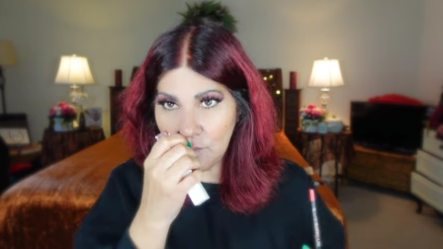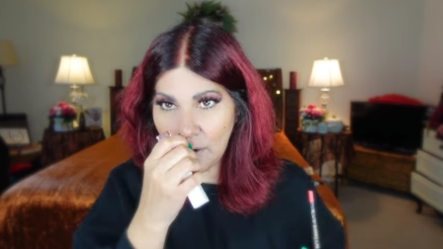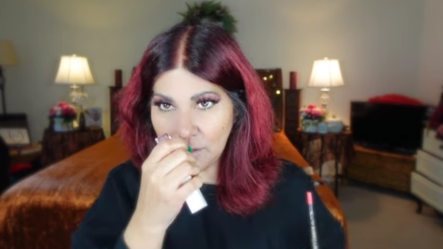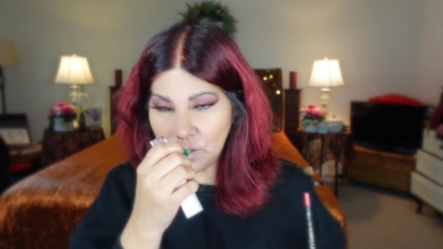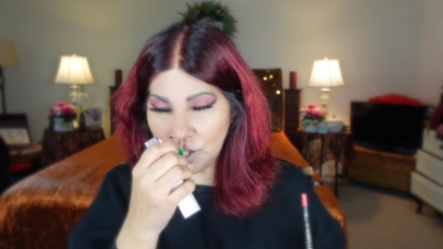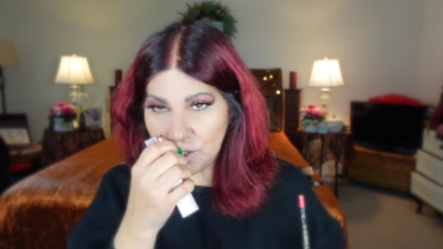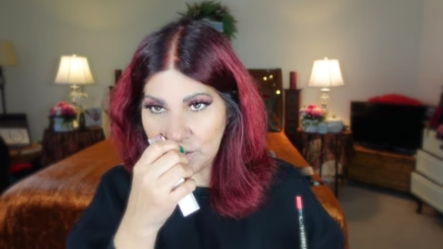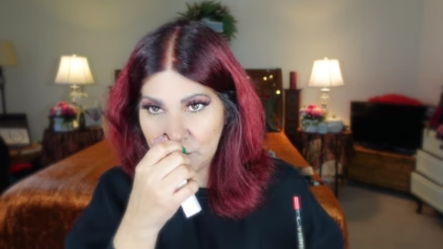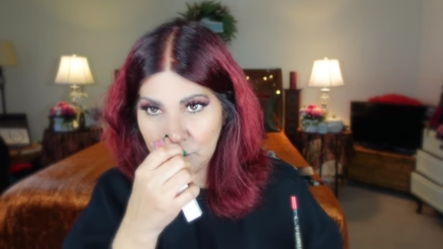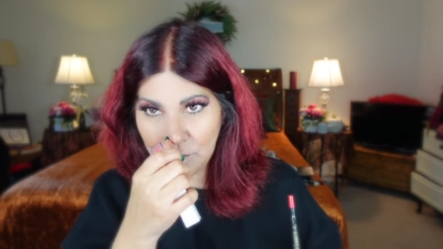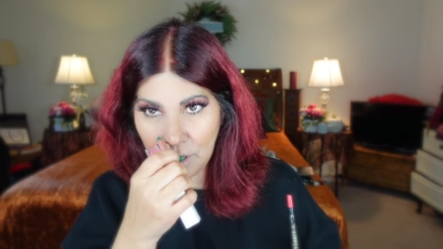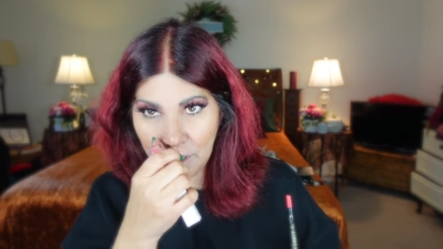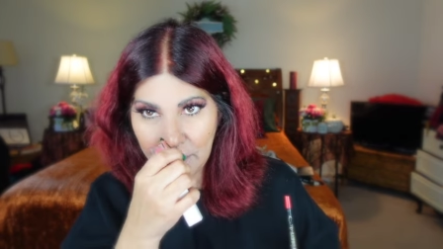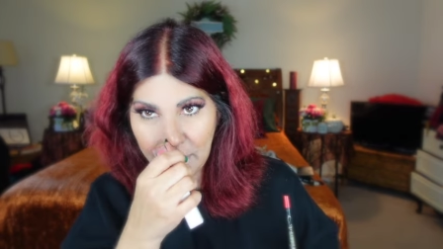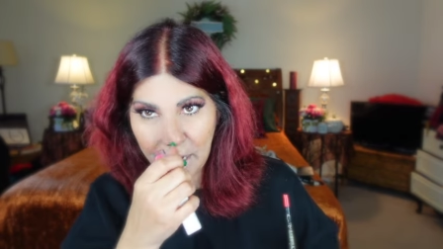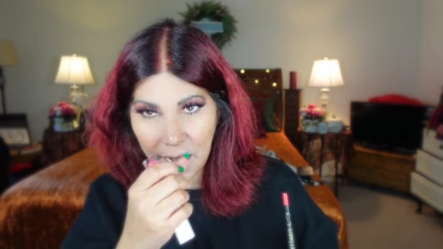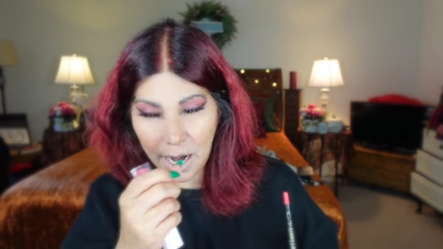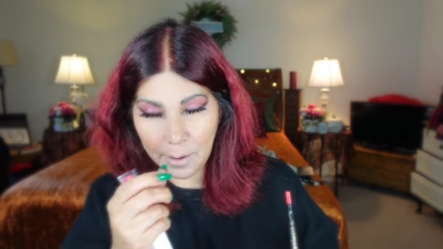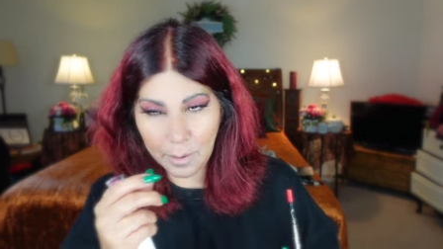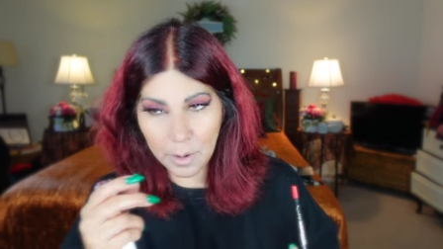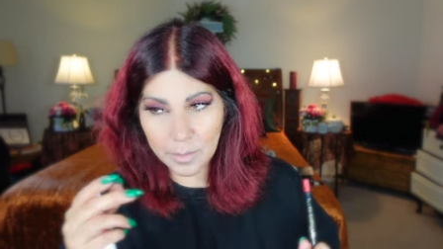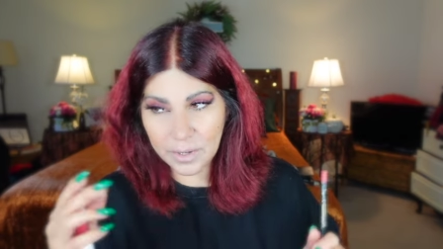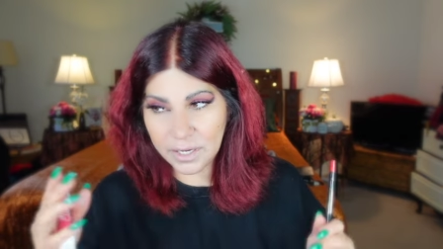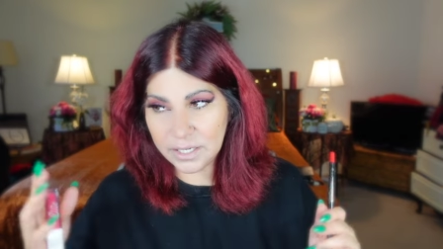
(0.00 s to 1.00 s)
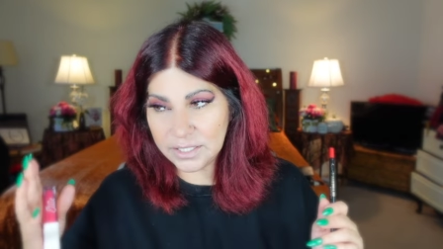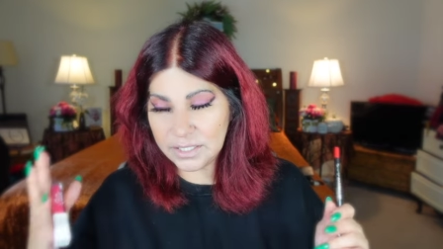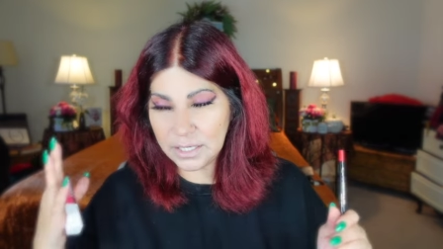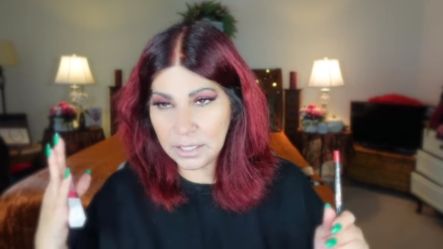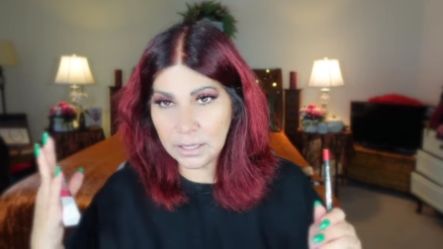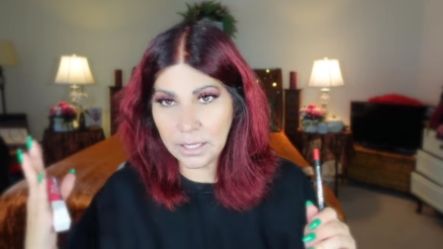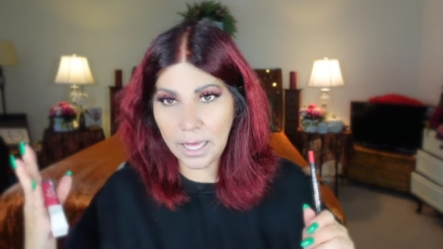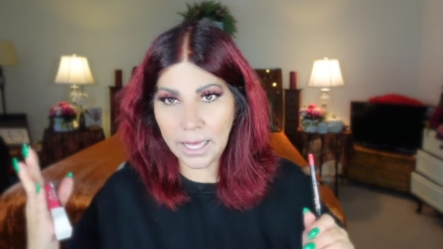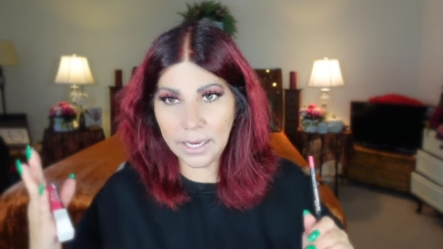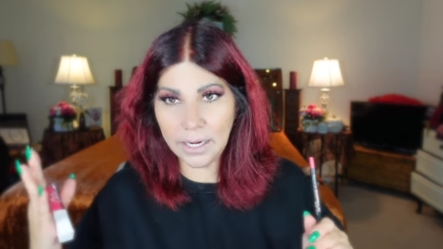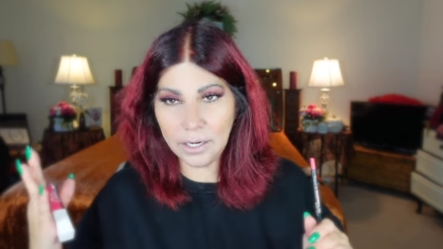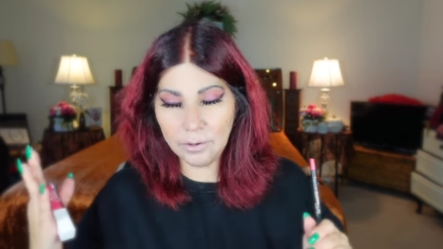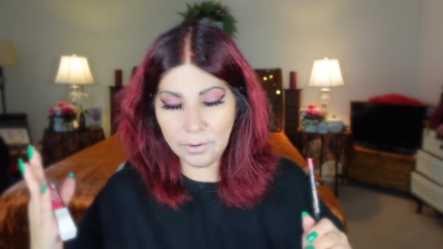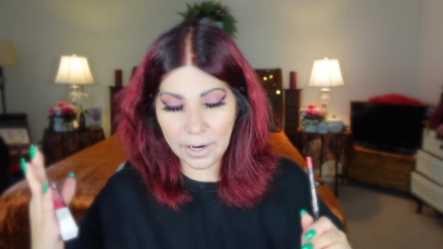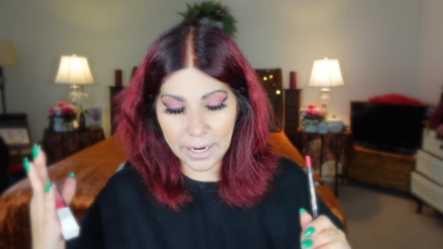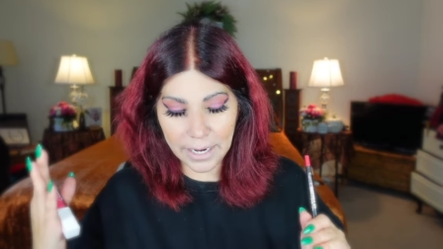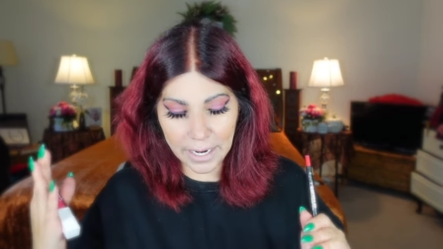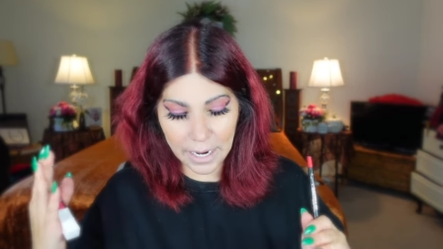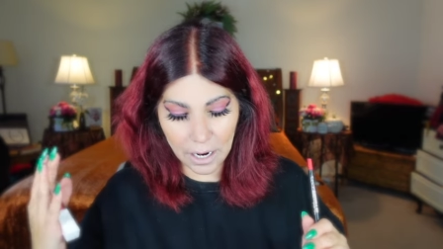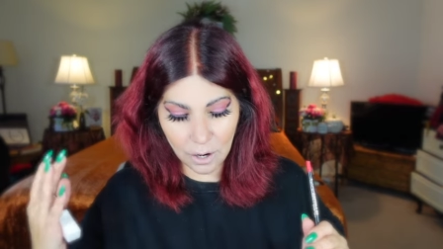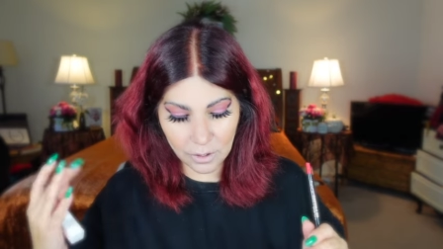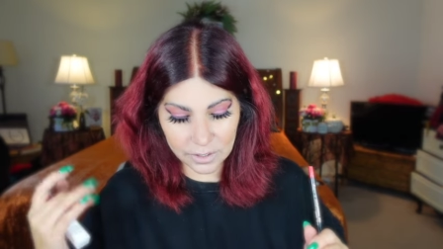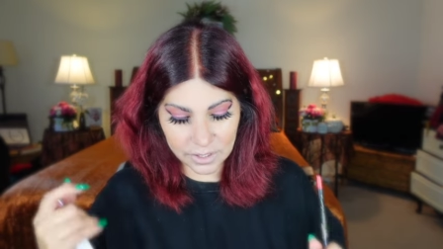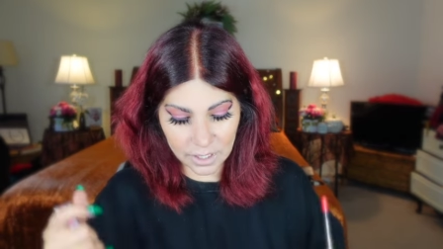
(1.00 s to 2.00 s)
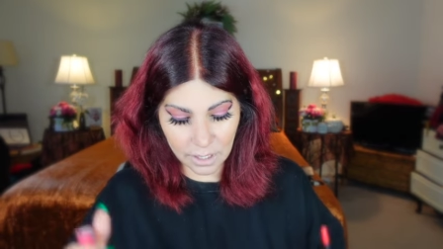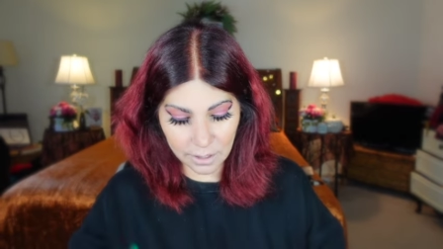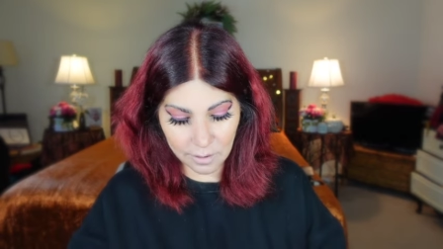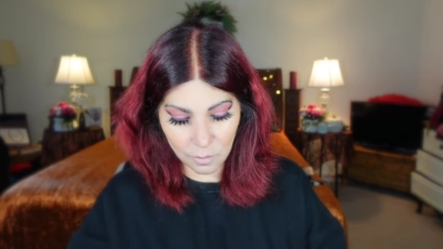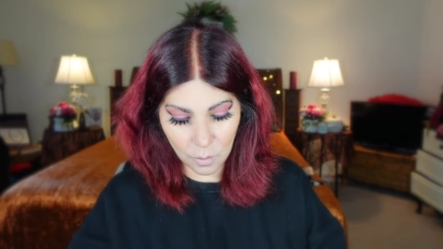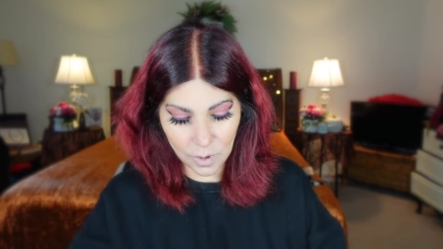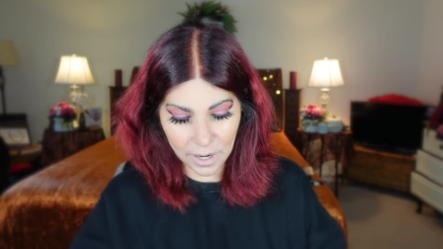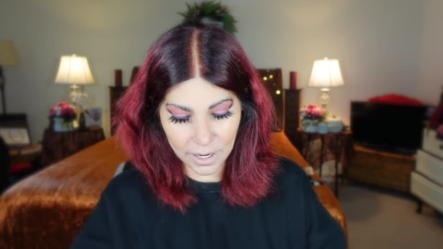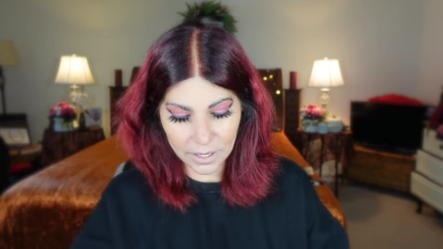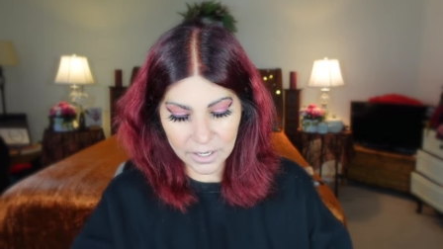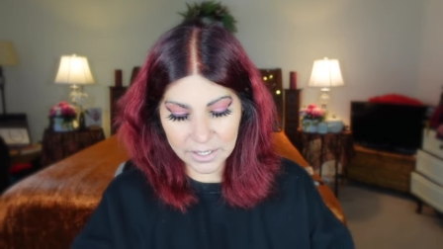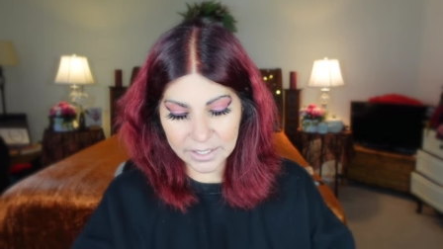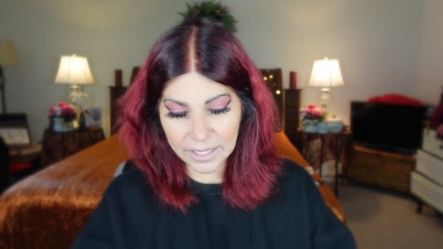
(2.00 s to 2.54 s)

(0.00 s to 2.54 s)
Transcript: register on camera because the lighting right now is kind of weird.